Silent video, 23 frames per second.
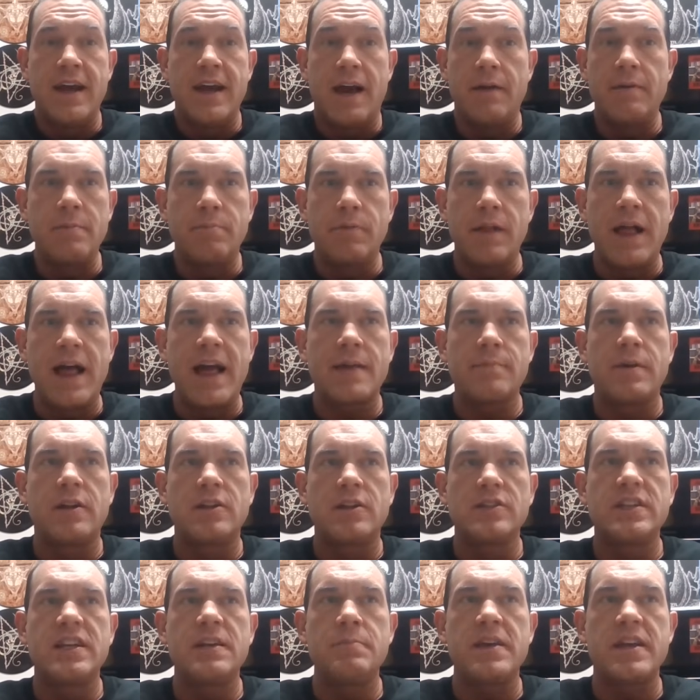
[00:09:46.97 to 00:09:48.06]
I mean, black
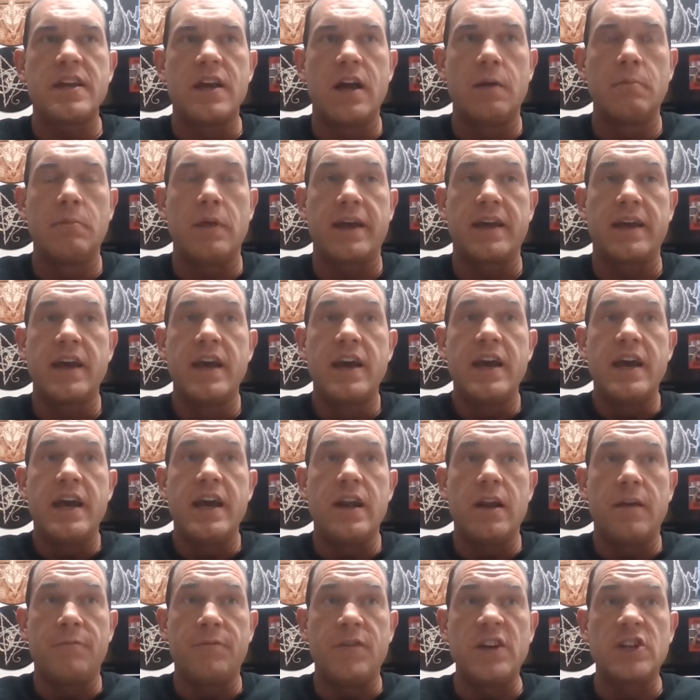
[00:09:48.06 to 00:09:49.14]
metal didn't become like
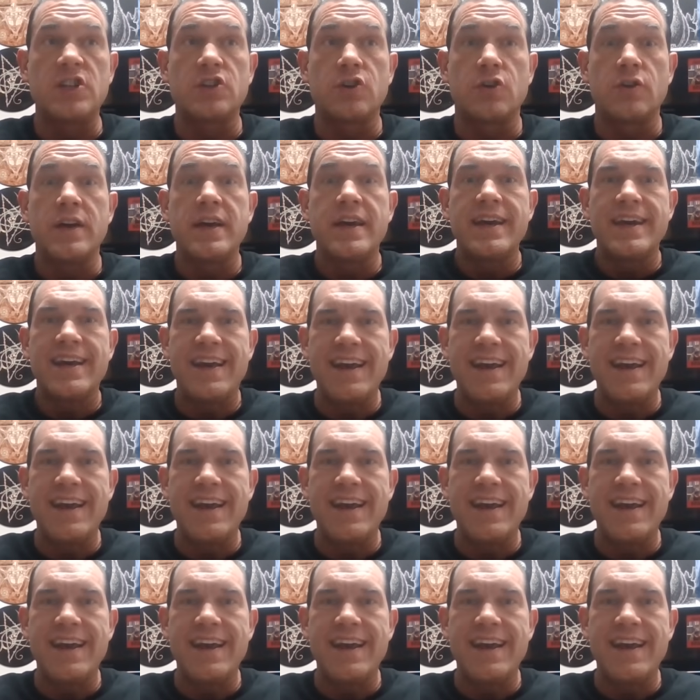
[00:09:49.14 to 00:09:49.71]
an official